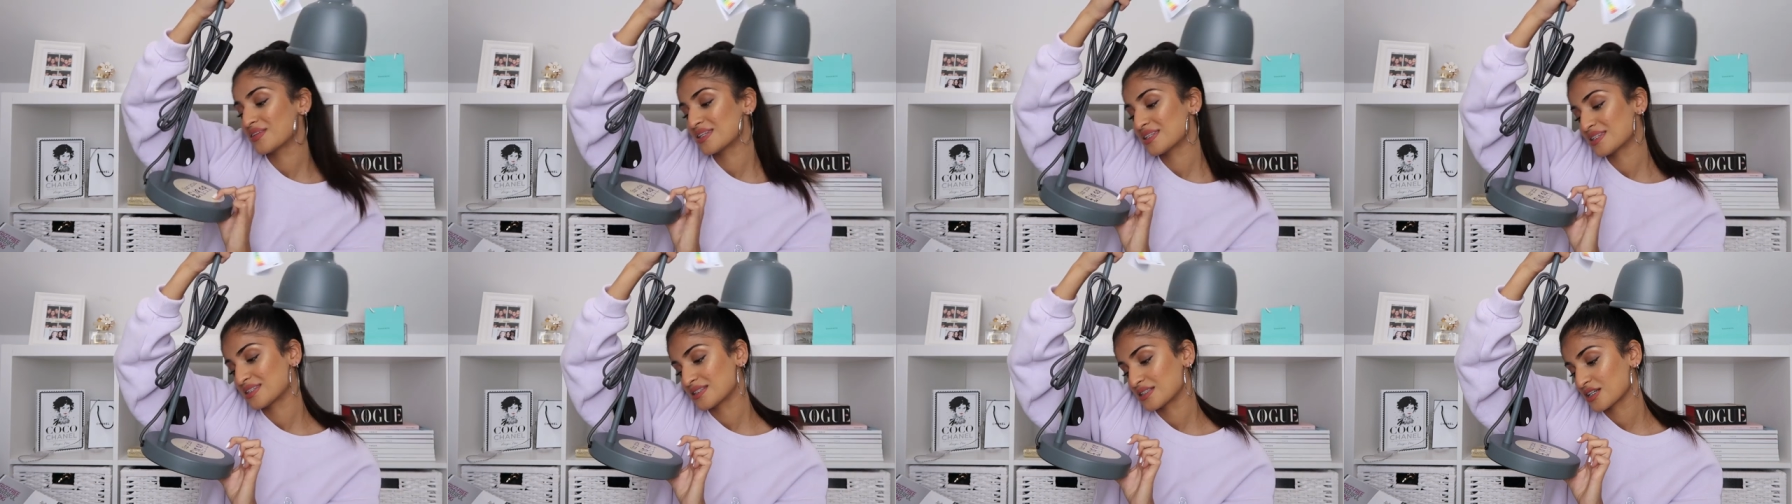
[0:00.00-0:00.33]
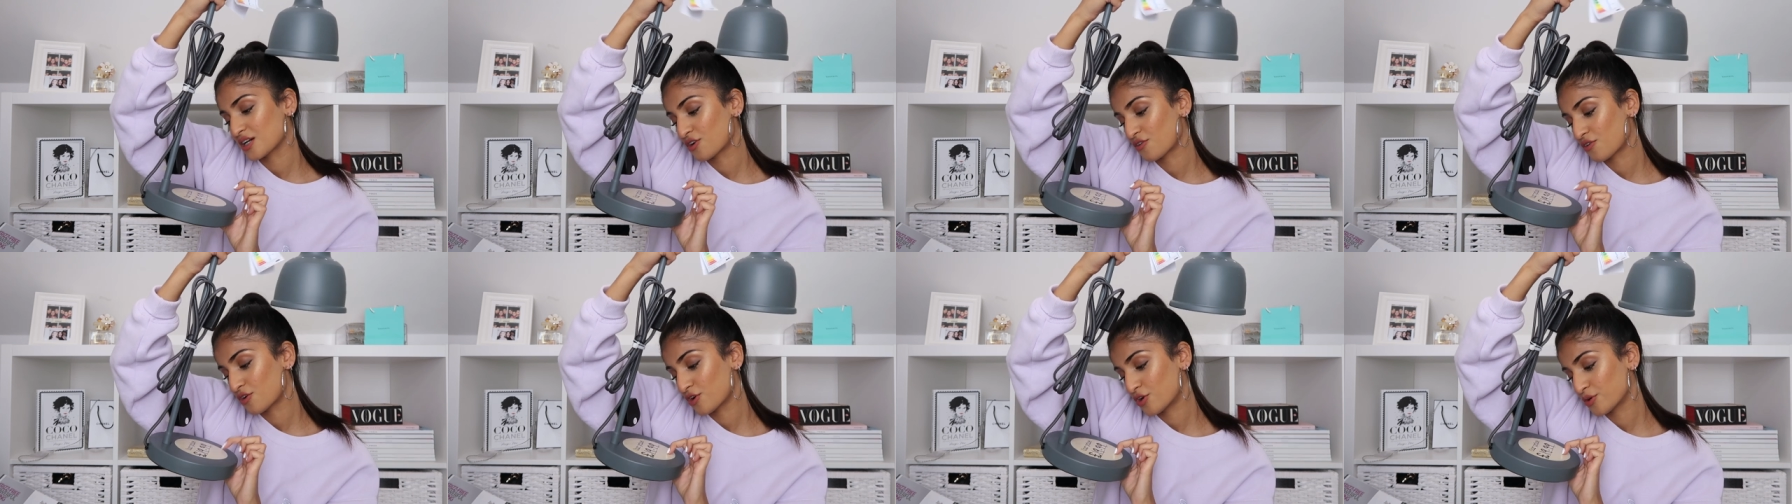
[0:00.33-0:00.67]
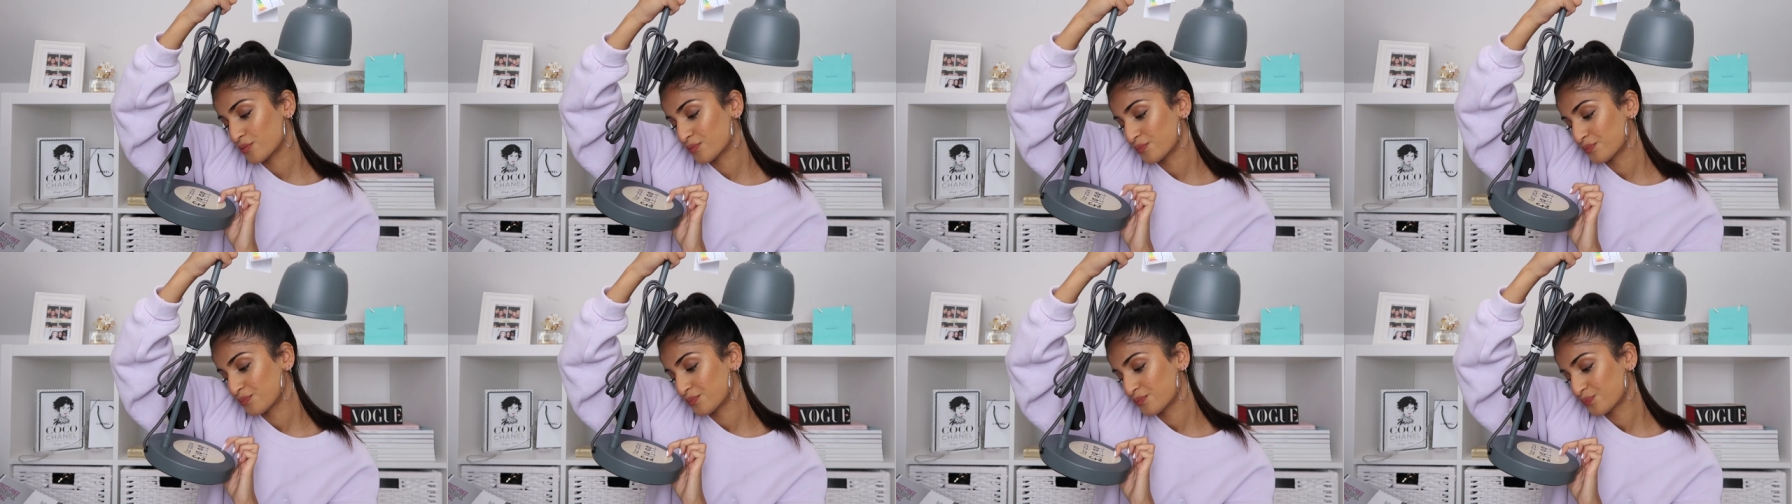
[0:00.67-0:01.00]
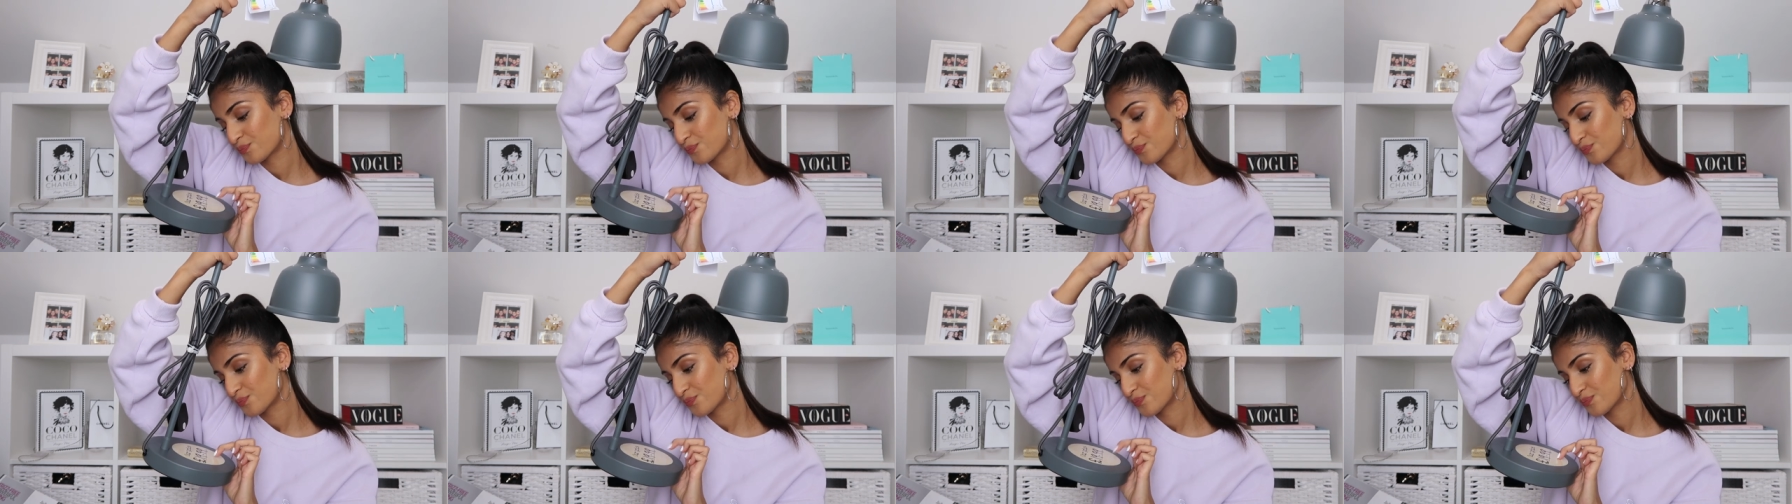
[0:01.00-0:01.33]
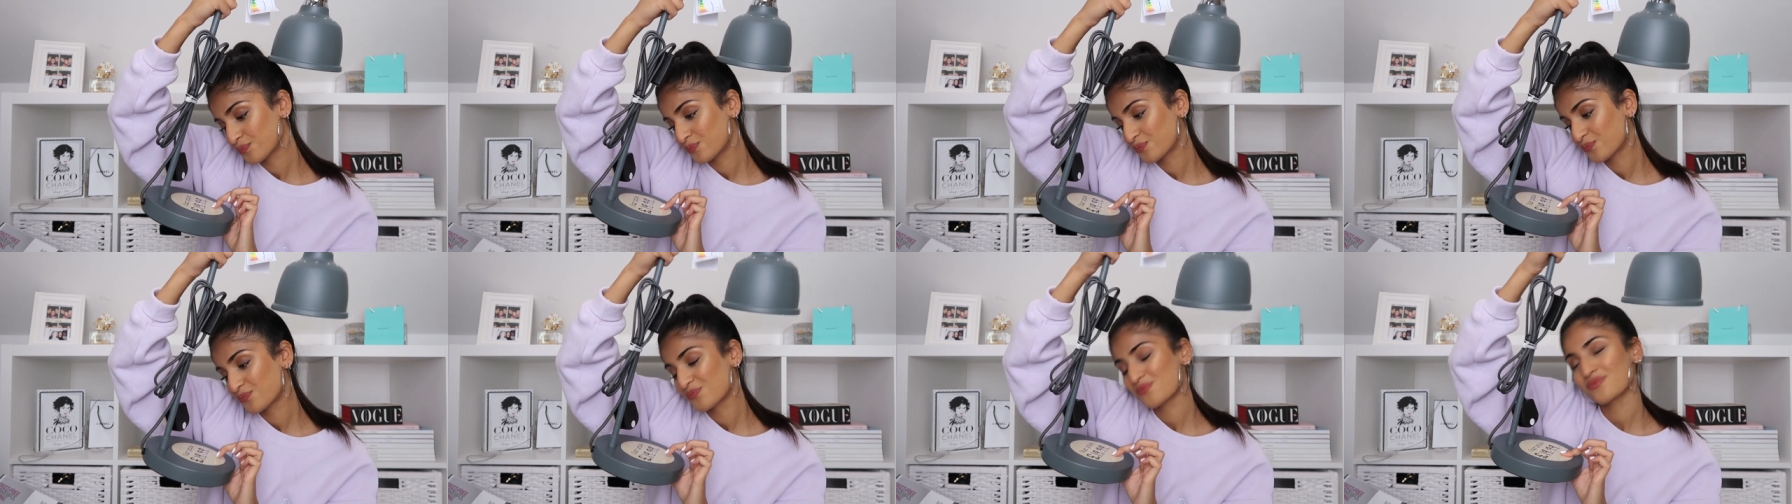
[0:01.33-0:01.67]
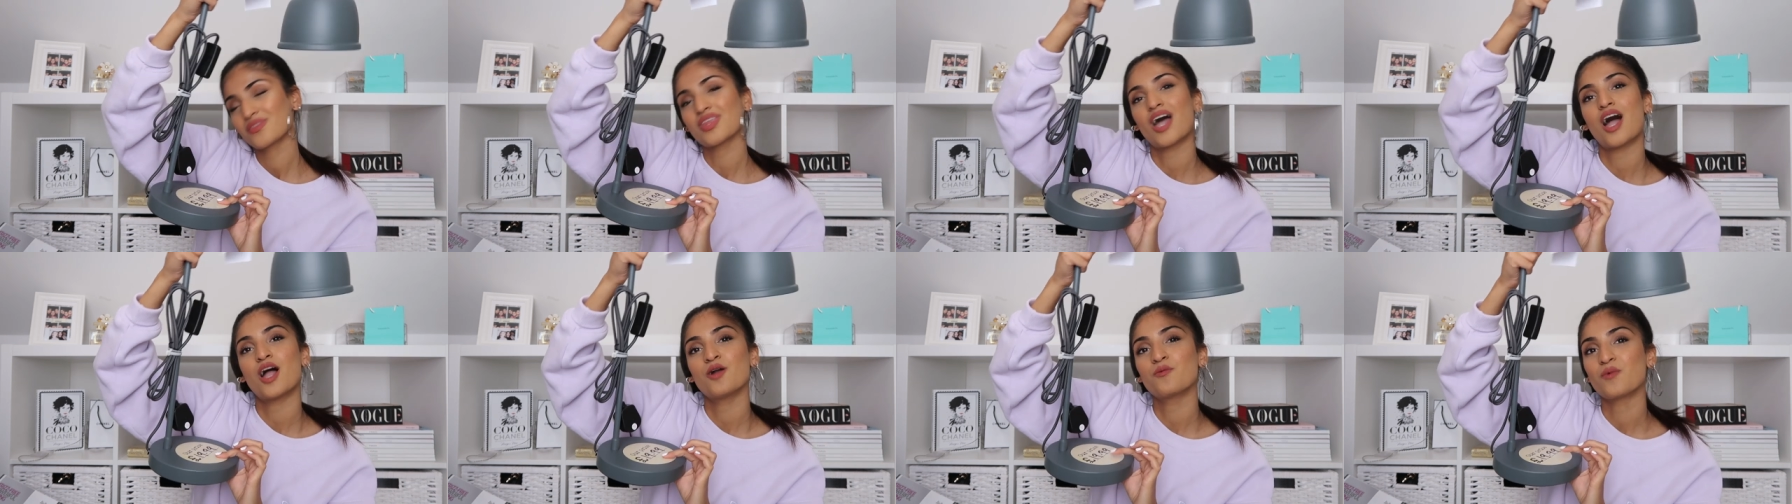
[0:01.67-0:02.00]
this sticker on.
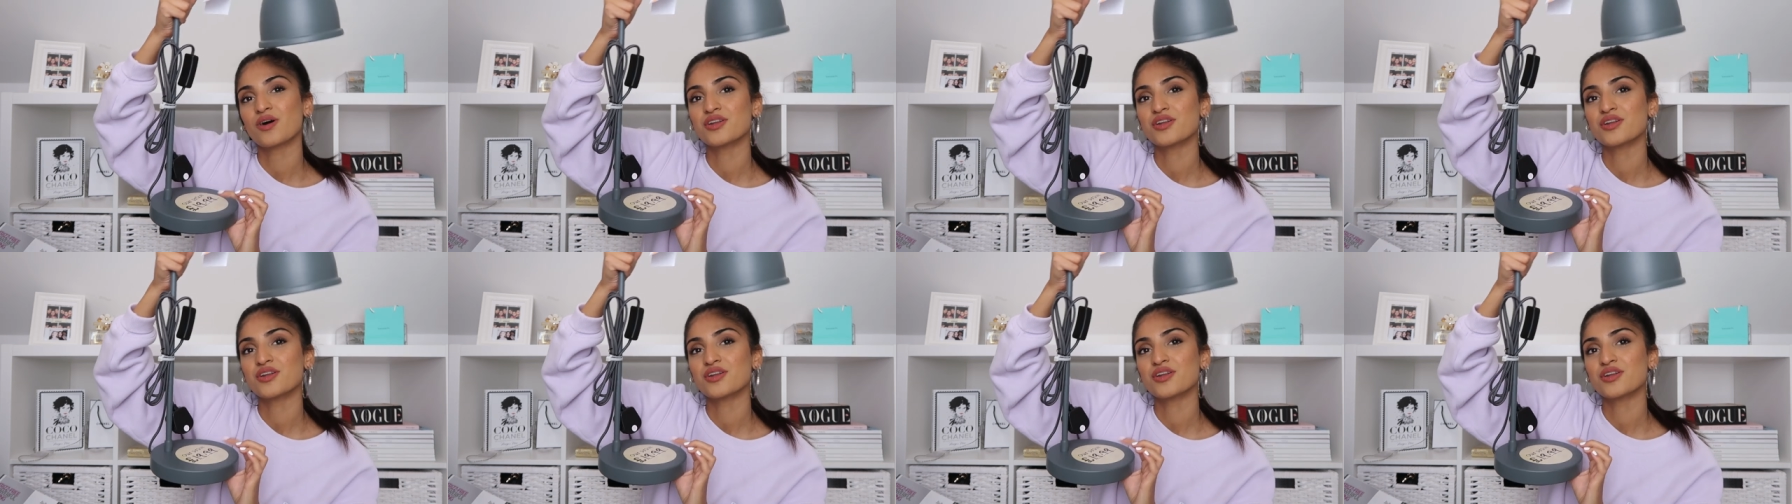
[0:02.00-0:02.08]
I